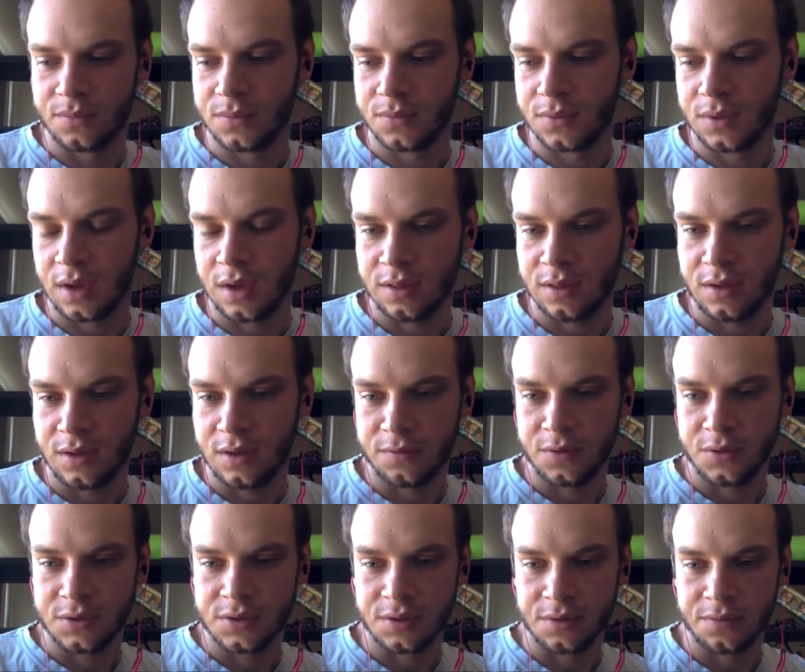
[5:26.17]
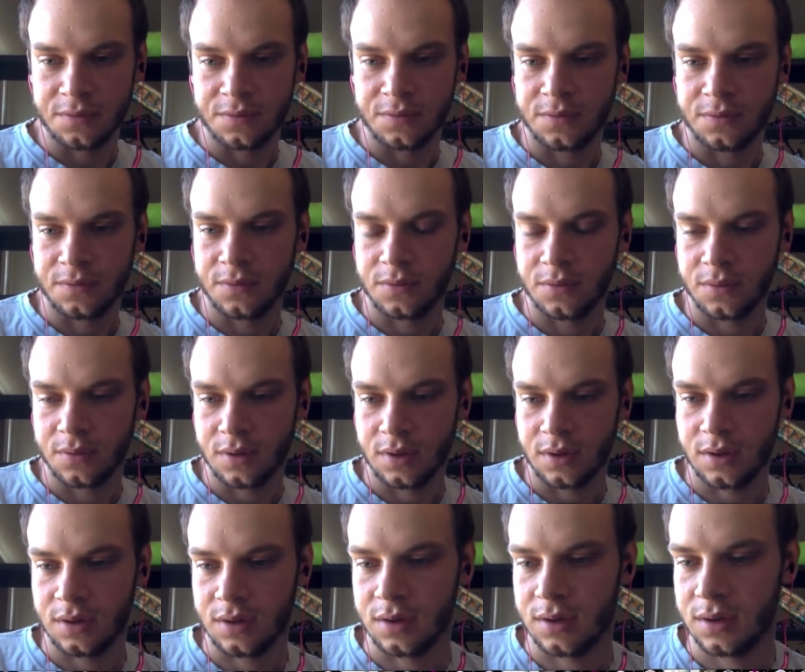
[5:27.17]
intervals of
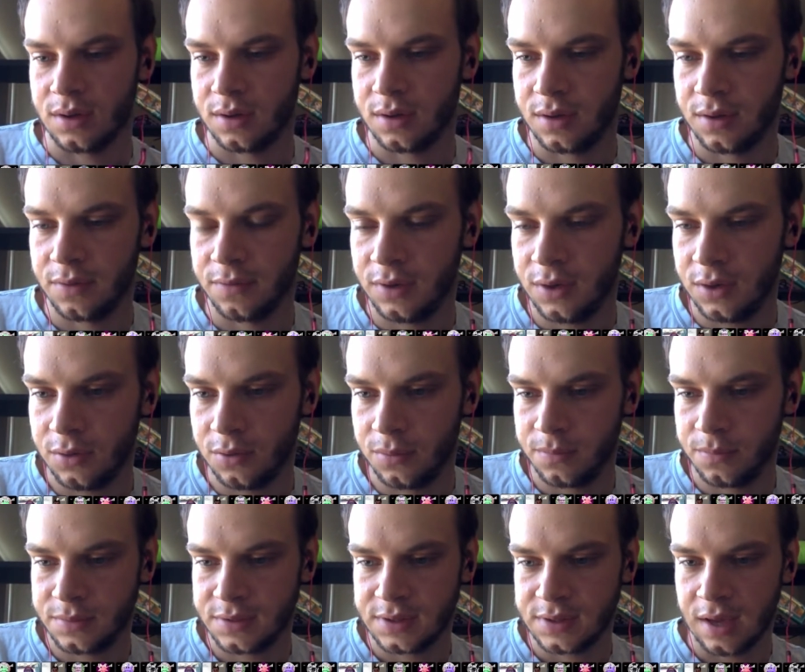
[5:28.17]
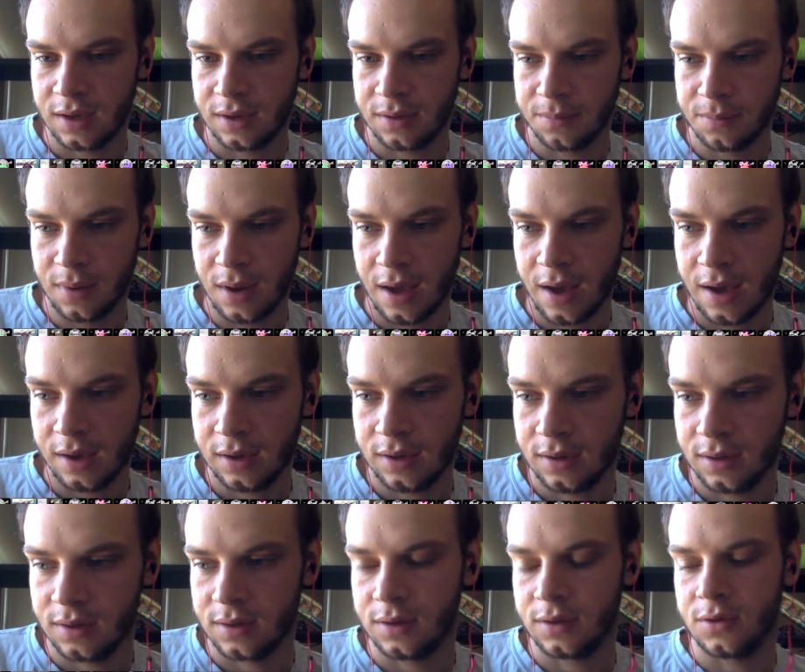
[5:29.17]
the video staying black,
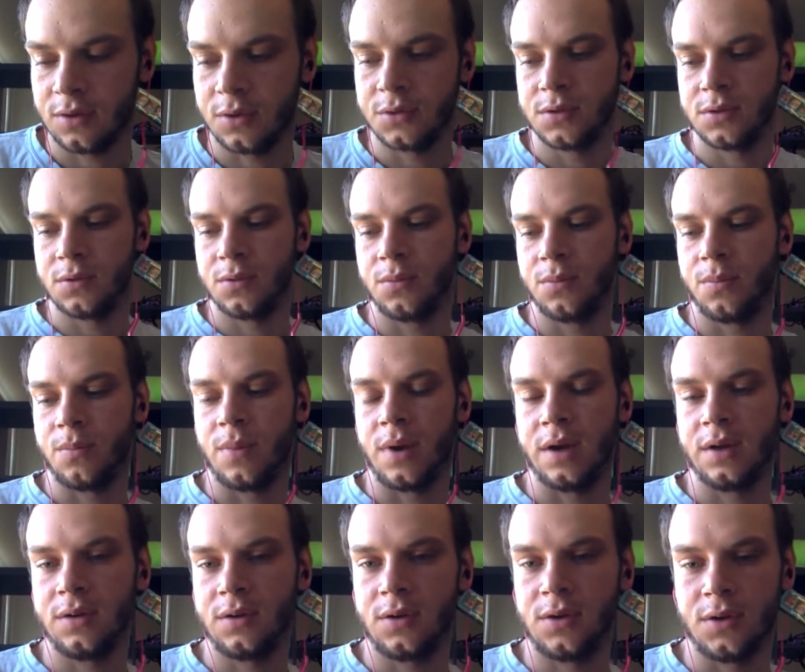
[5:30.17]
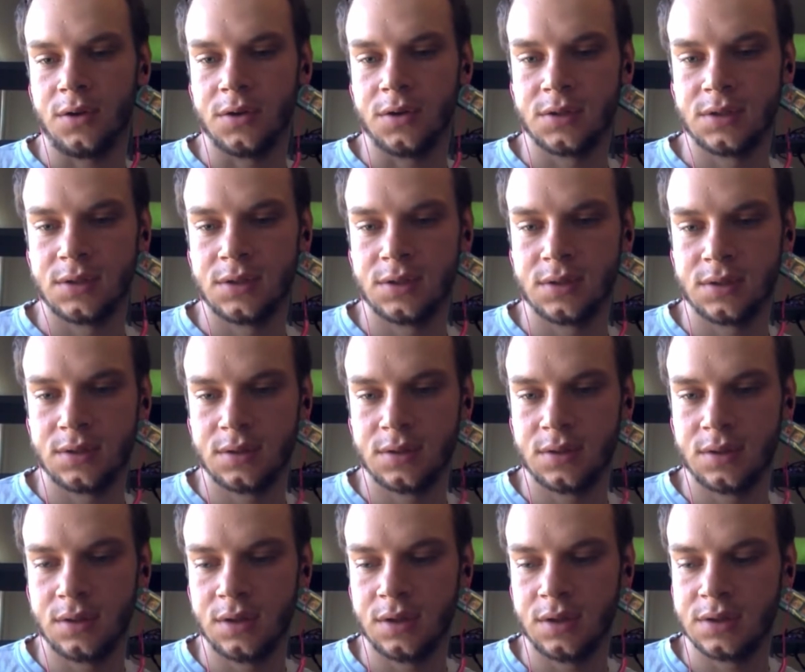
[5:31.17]
and it also might cause
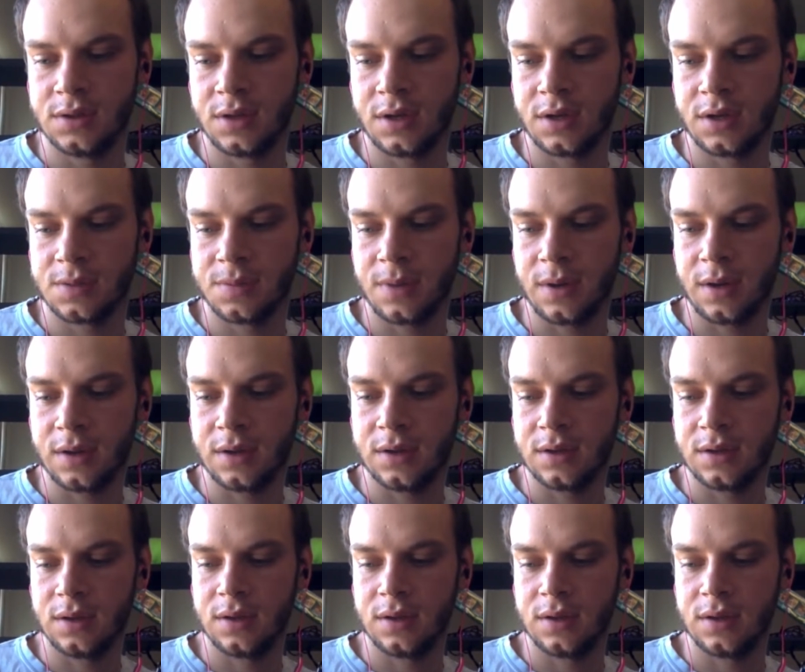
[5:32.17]
these unexpected